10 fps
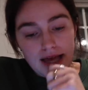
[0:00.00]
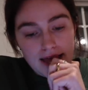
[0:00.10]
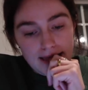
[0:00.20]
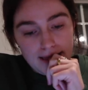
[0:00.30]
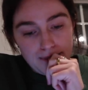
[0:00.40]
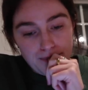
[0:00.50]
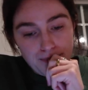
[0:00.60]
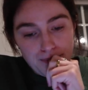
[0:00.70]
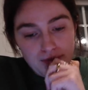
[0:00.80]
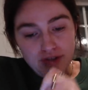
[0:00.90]

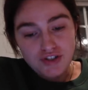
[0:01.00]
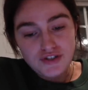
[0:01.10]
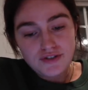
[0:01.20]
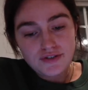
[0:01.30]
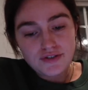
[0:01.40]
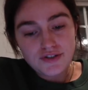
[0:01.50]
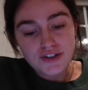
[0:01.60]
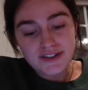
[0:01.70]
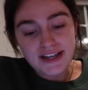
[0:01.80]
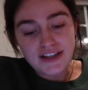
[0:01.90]
Um,
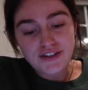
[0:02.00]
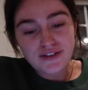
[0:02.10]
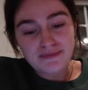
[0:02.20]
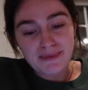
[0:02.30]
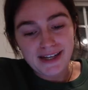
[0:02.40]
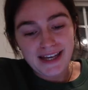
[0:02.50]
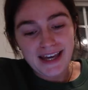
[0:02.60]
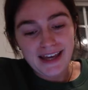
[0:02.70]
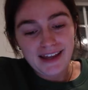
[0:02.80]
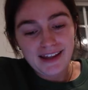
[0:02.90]
just sent you the
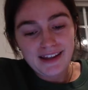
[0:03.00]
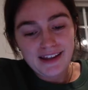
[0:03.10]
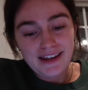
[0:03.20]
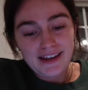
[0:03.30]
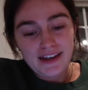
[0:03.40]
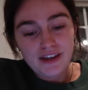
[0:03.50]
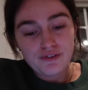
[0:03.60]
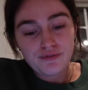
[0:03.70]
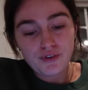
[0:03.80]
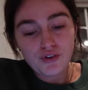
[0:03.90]
money
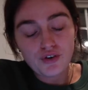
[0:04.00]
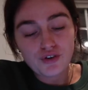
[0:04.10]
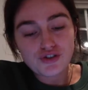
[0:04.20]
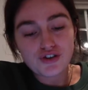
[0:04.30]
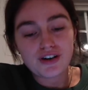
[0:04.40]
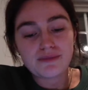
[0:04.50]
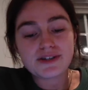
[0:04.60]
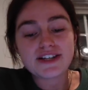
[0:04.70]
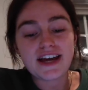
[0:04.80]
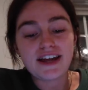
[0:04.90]
for the hot chocolate
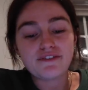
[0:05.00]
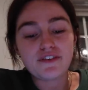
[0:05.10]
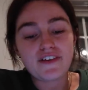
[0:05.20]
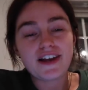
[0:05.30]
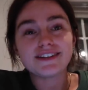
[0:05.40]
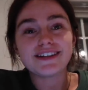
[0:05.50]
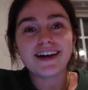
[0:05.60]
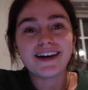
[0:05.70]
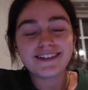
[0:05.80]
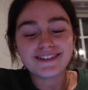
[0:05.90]
machine for
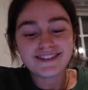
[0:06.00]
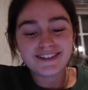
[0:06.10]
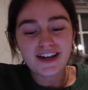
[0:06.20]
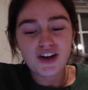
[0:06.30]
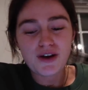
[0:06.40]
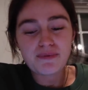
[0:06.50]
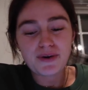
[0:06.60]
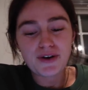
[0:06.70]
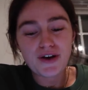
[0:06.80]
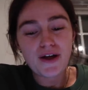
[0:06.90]
Valentine's. And I
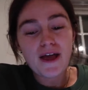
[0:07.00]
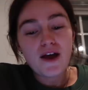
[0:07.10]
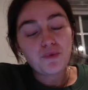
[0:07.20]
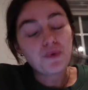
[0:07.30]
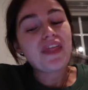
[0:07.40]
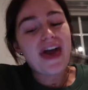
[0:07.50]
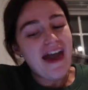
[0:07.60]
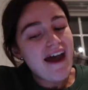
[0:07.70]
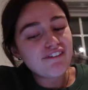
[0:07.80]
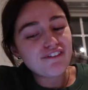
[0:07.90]
put, what the
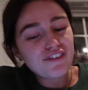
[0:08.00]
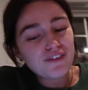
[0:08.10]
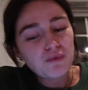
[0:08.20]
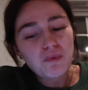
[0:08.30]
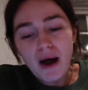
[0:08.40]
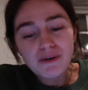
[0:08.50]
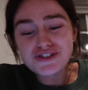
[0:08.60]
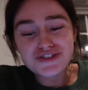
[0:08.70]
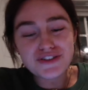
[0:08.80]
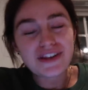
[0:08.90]
F? Why would
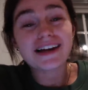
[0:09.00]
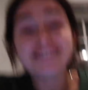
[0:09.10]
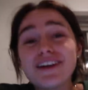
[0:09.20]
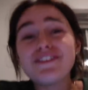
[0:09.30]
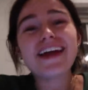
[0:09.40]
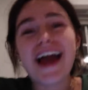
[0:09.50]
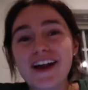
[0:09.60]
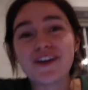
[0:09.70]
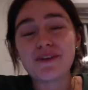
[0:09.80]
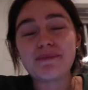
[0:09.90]
you do that? Because I get really
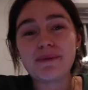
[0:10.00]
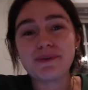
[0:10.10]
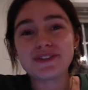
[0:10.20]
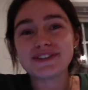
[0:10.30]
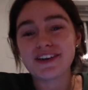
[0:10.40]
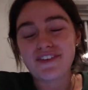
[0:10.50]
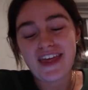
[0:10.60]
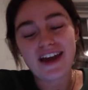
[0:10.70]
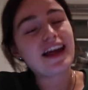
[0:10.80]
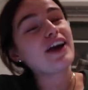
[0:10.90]
angry when people do stuff like
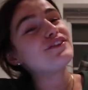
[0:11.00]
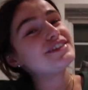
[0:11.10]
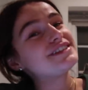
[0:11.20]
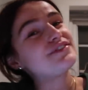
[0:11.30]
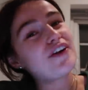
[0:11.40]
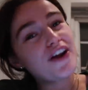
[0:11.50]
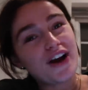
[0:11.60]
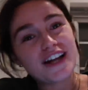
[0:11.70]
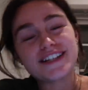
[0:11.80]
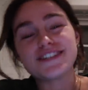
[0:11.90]
that. Like, obviously it's a very
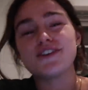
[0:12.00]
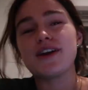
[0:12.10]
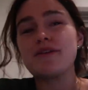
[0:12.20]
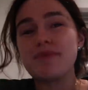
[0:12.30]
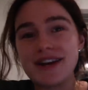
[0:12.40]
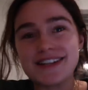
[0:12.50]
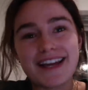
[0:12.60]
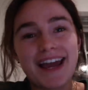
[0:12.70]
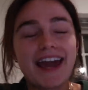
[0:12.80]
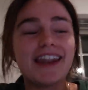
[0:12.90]
kind gesture and I
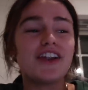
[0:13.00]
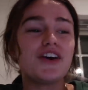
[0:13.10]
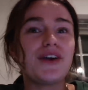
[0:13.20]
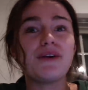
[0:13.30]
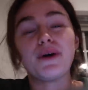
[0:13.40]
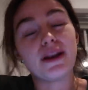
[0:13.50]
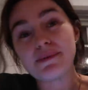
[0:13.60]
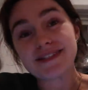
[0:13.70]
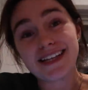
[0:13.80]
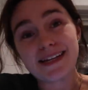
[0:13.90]
appreciate it, and I know he won't let
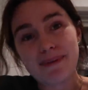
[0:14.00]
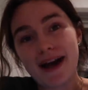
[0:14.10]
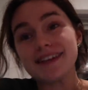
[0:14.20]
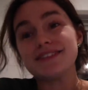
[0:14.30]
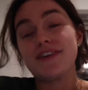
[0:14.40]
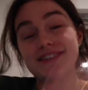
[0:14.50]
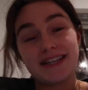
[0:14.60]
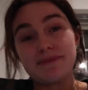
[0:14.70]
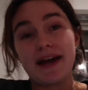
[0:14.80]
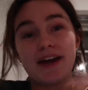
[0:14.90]
me send it back, because if I
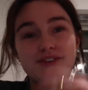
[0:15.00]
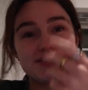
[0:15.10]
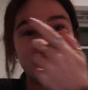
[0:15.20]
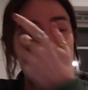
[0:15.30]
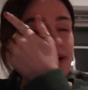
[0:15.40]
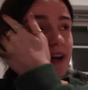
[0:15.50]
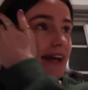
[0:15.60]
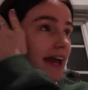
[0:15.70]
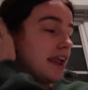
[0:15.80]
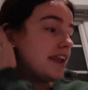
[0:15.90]
send it back, he'll just send it back
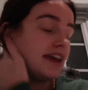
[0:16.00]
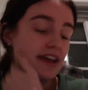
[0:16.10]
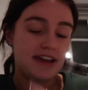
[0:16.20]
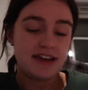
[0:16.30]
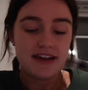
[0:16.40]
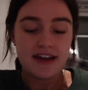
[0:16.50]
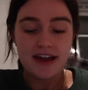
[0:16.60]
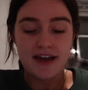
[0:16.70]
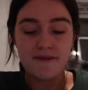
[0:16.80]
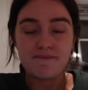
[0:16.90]
again.
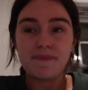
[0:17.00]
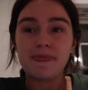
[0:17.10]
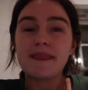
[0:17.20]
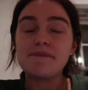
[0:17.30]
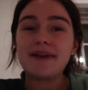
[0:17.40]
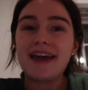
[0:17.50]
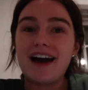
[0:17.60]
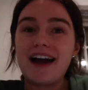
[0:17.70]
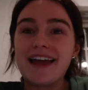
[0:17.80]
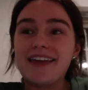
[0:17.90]
Um, but yeah,
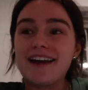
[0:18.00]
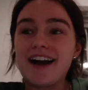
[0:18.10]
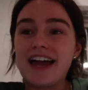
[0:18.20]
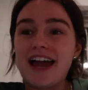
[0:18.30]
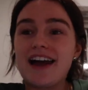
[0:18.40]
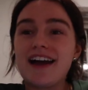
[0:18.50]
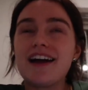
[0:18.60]
I, I get,